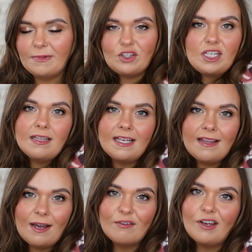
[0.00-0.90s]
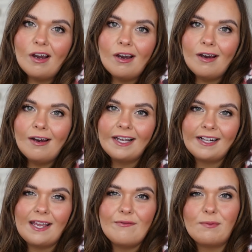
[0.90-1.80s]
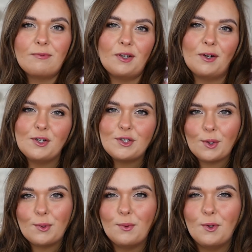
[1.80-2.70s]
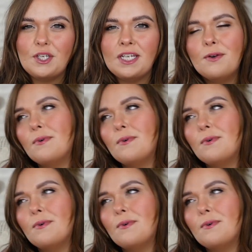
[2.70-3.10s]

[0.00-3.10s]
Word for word: my gilet that I've got and like if I'm going on a dog walk you know